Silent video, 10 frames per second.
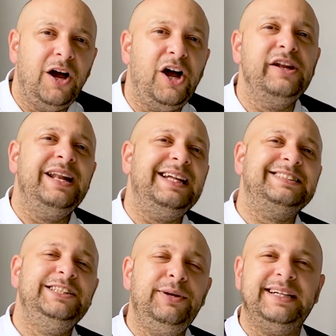
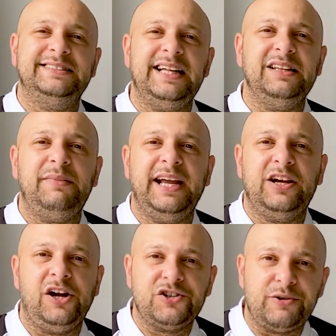unless you extend my
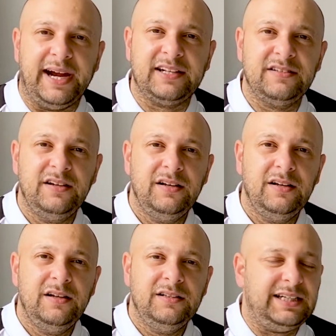contract.
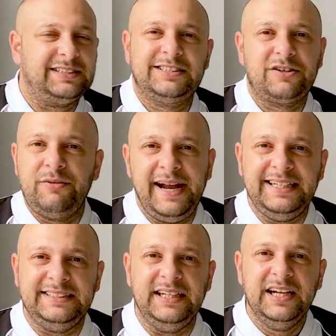That's
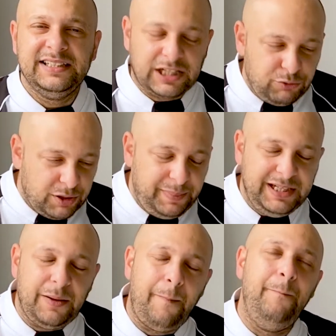crazy. That would be
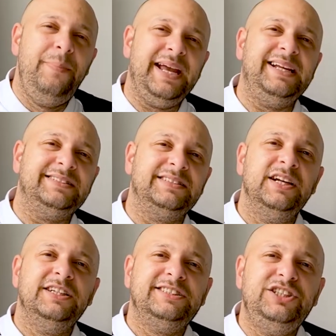the biggest
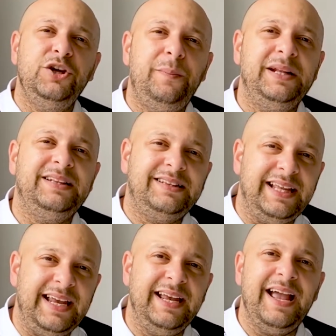stupid
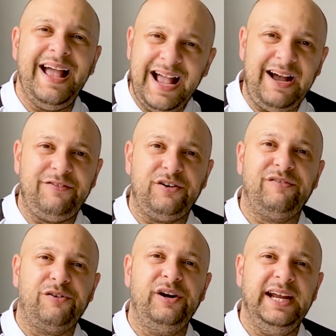thing ever
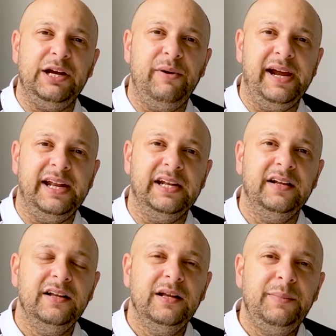for Higuain.
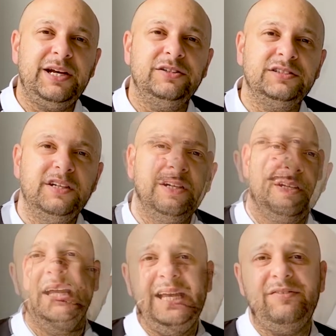Because
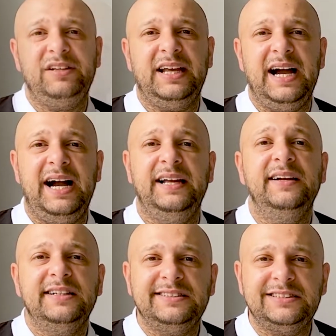if the guy
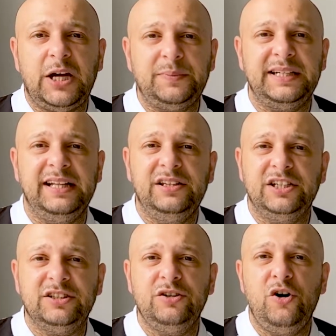stops and
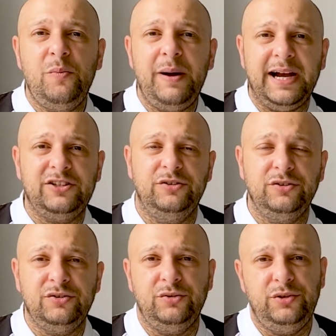doesn't go back
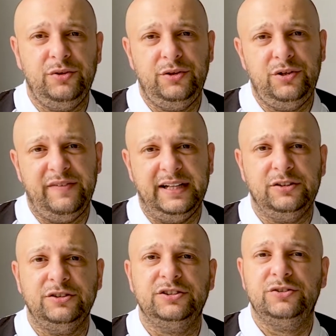to
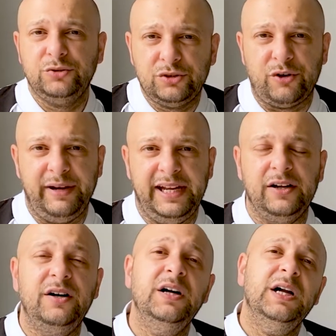Juventus, to
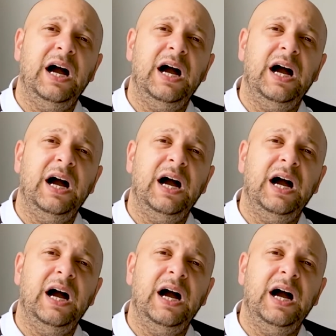Torino,